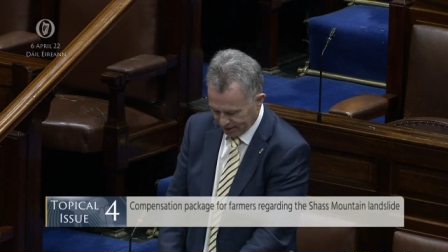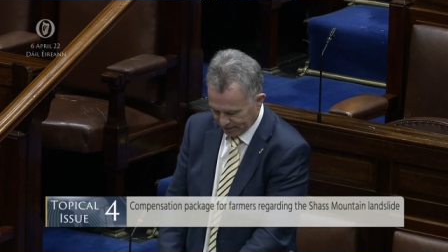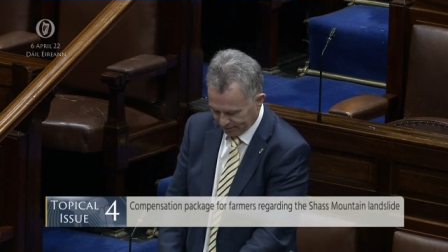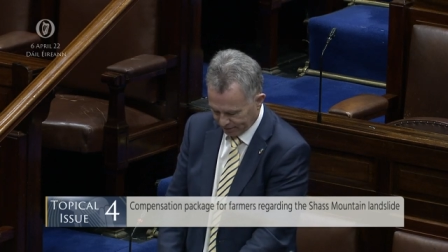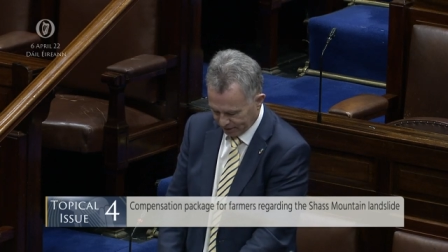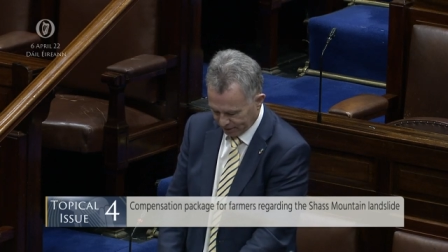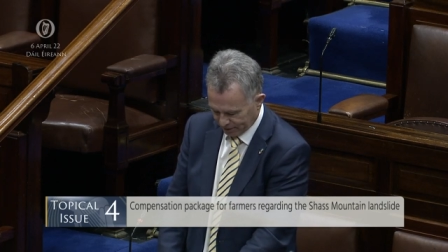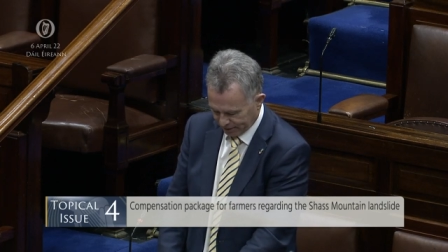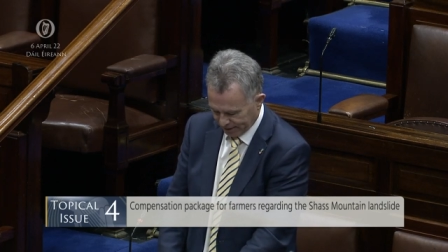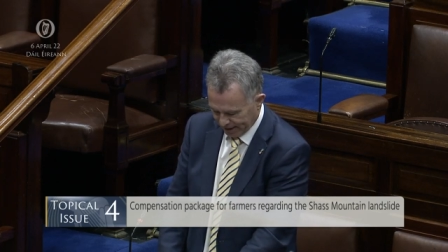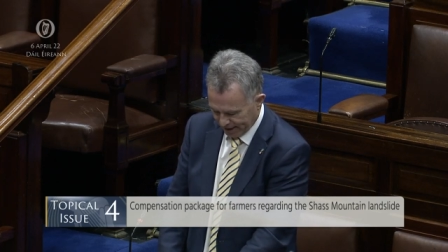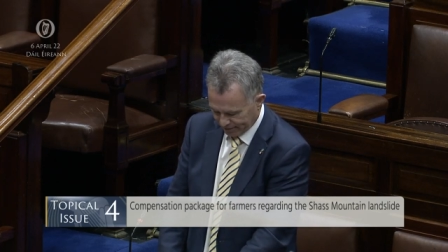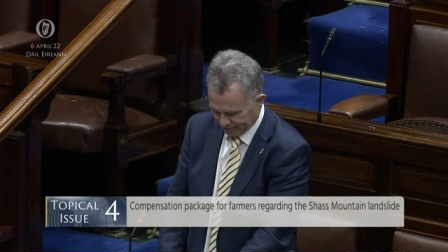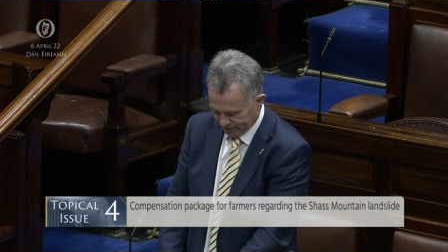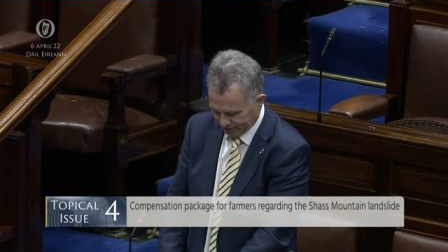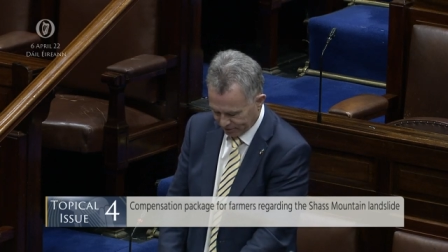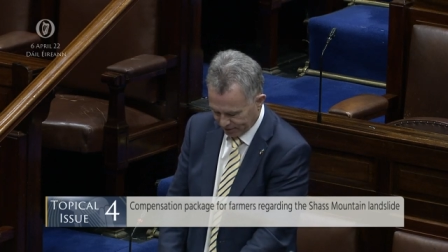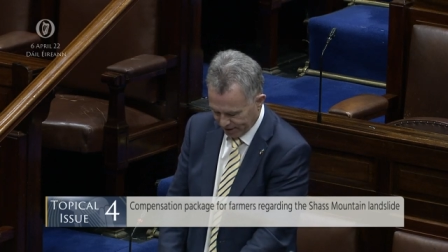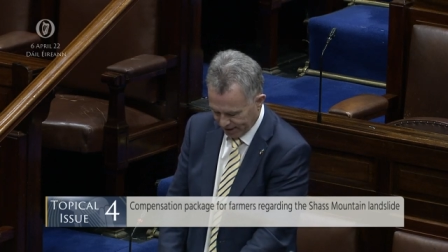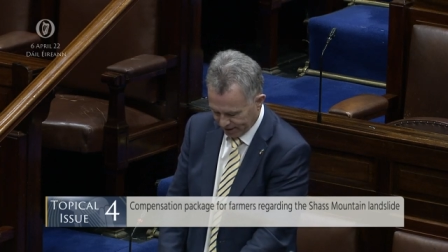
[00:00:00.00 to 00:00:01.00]
following
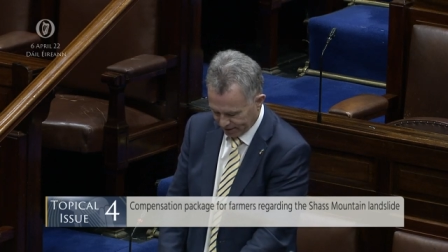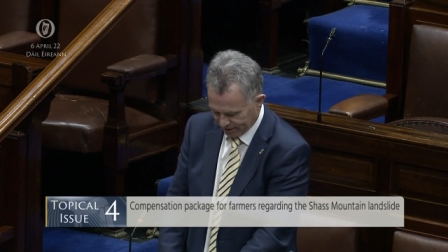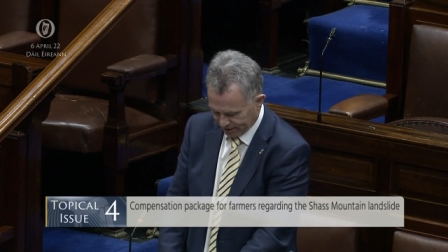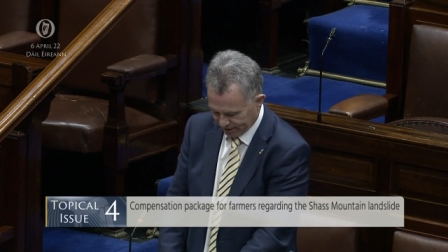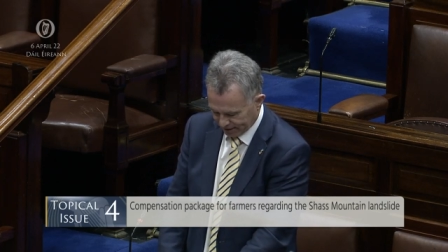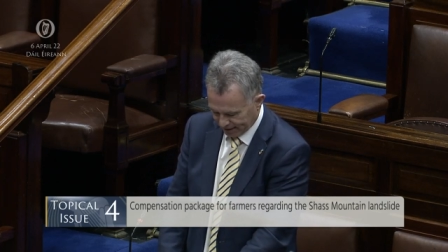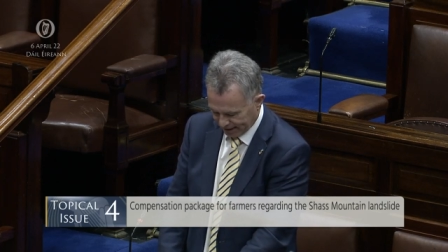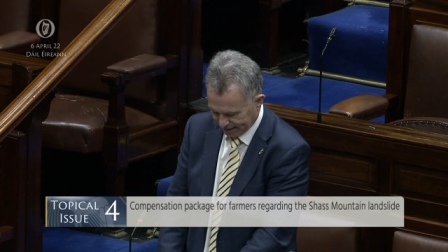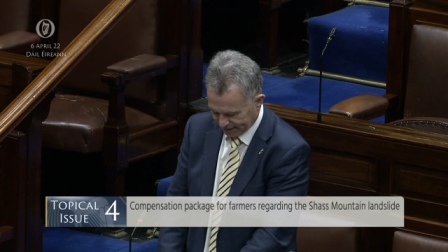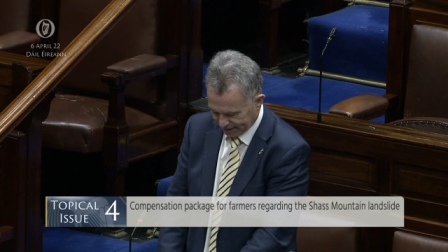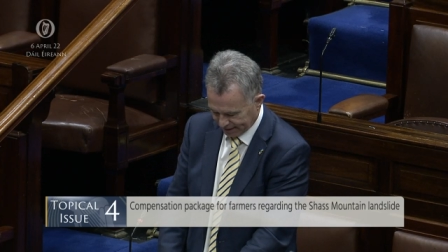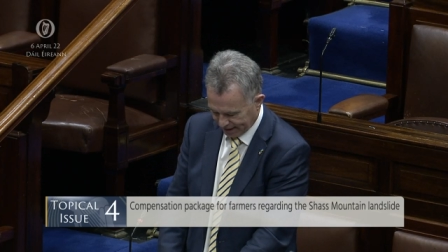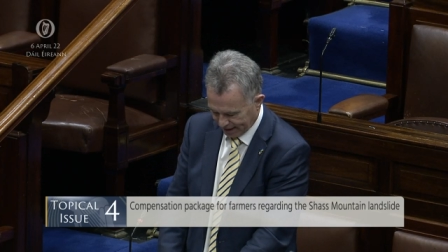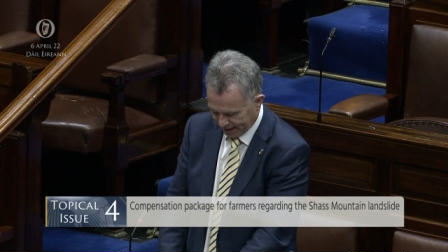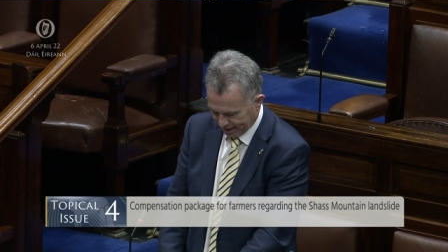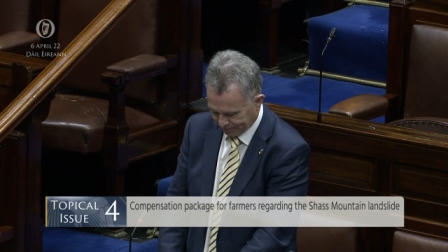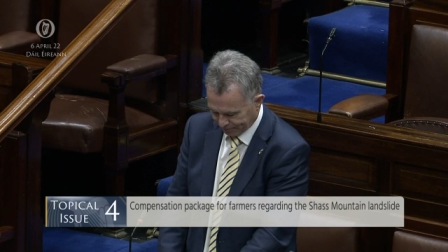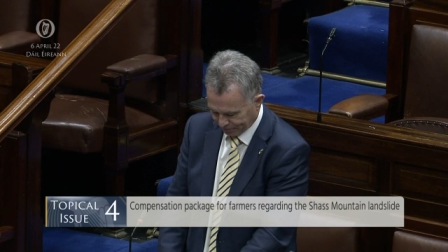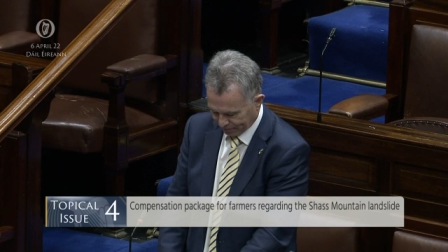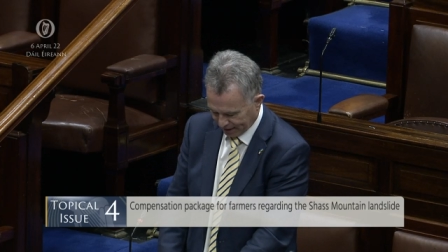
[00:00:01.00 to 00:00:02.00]
heavy rain on that
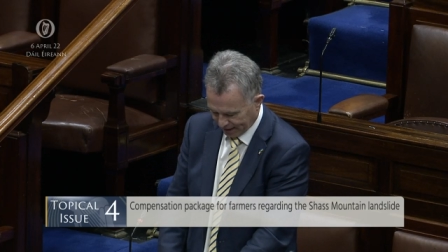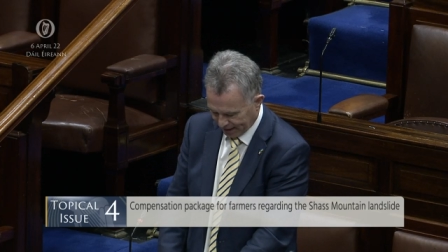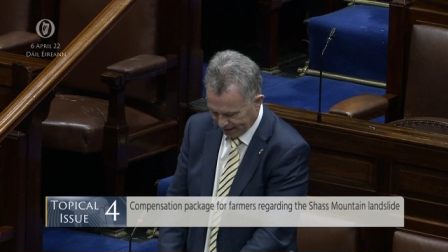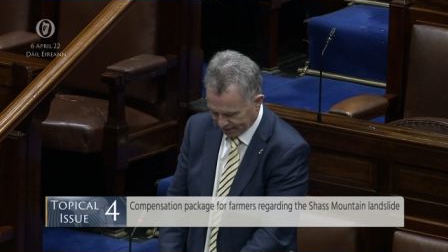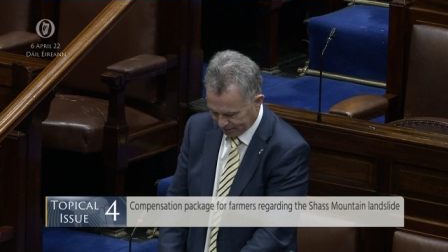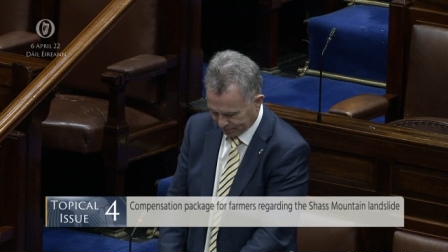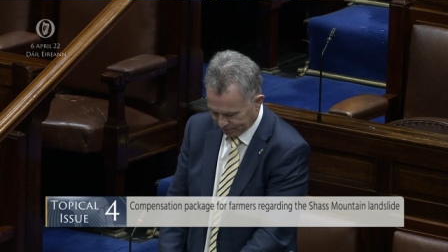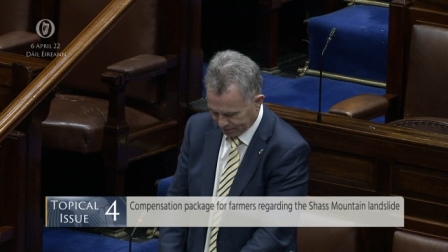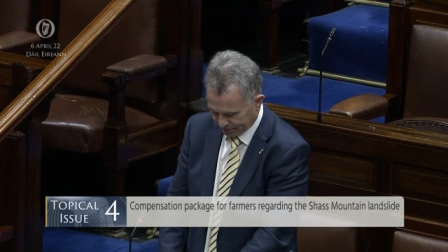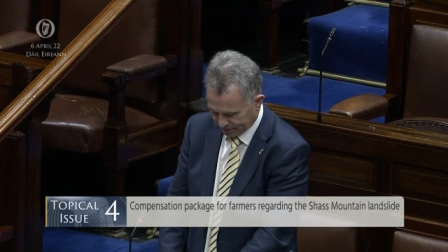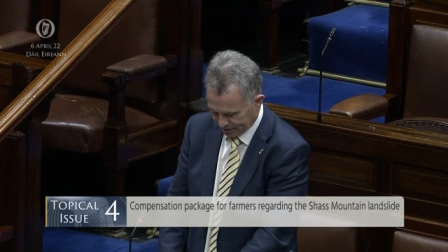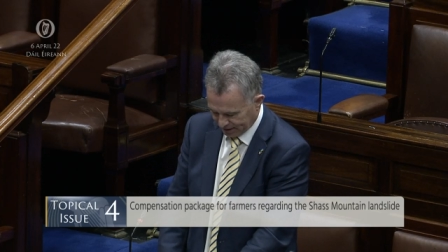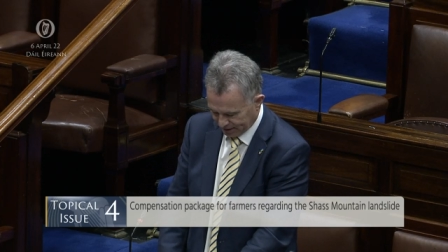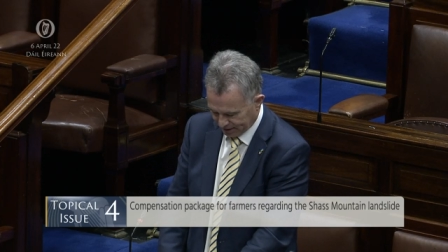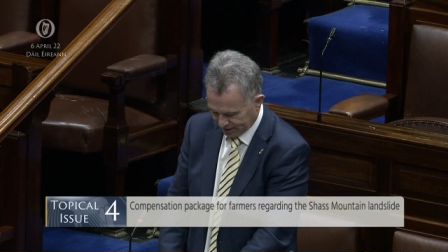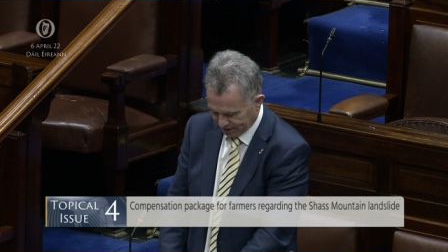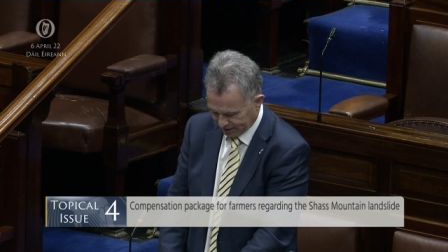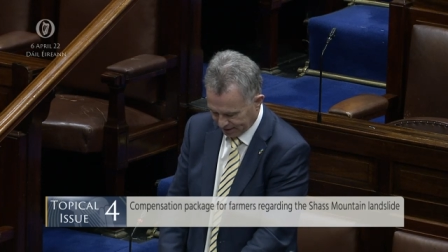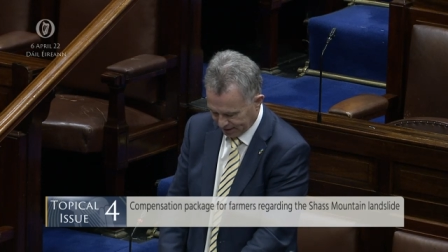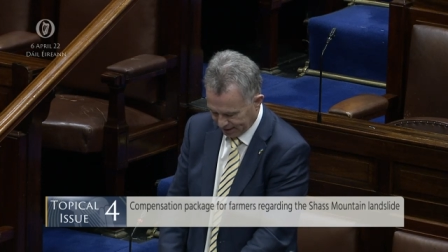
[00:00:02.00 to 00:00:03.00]
day and the
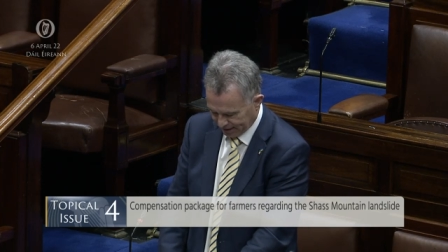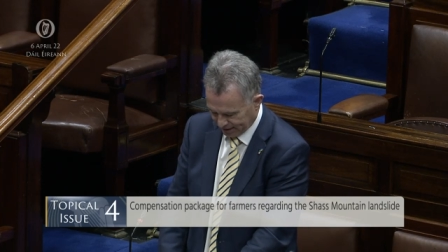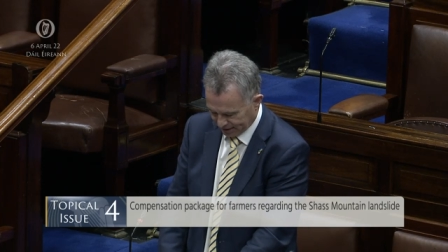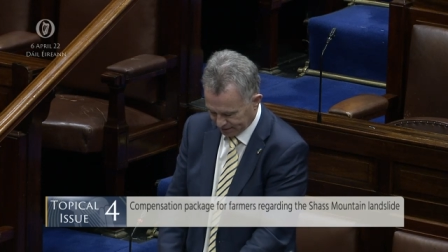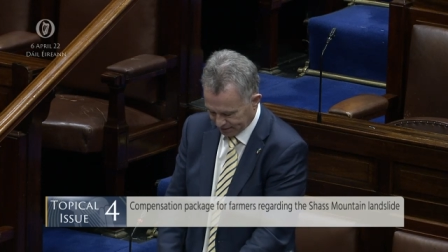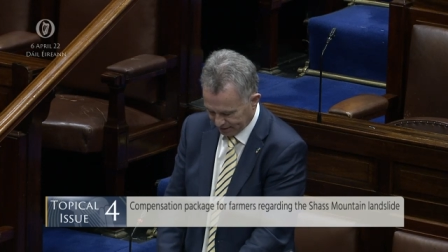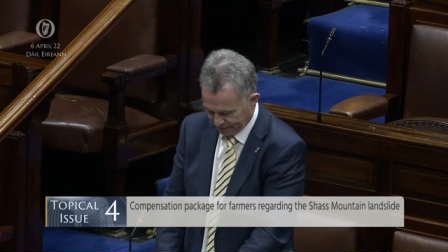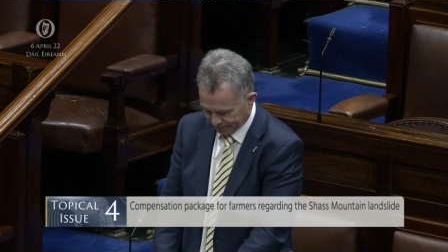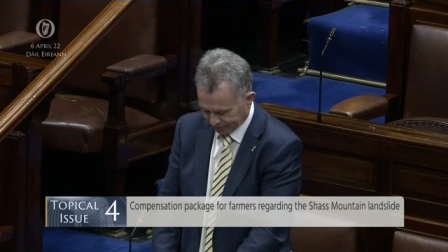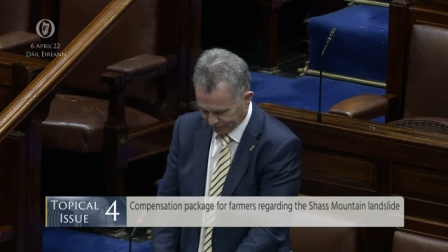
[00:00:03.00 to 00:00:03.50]
preceding days